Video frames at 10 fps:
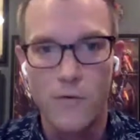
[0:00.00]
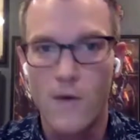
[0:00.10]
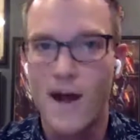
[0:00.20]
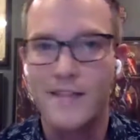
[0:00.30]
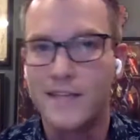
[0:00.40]
and
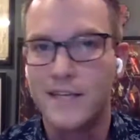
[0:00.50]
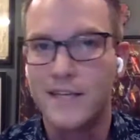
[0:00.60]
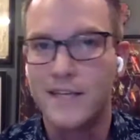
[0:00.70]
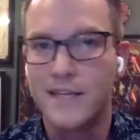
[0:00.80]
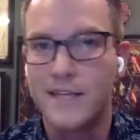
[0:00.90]
why I think
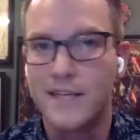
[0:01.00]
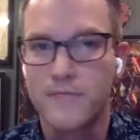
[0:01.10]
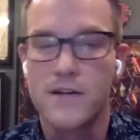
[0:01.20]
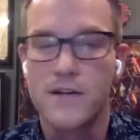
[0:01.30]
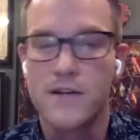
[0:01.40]

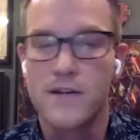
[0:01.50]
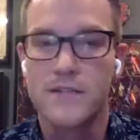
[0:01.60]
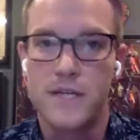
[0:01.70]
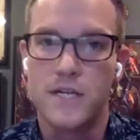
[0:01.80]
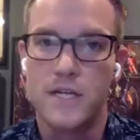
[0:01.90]
he's a freaking
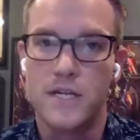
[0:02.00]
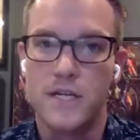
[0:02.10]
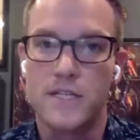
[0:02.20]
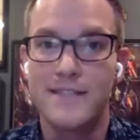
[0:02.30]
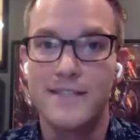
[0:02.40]
awesome
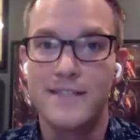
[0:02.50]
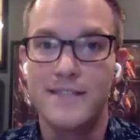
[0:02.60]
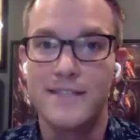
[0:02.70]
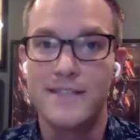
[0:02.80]
agent and I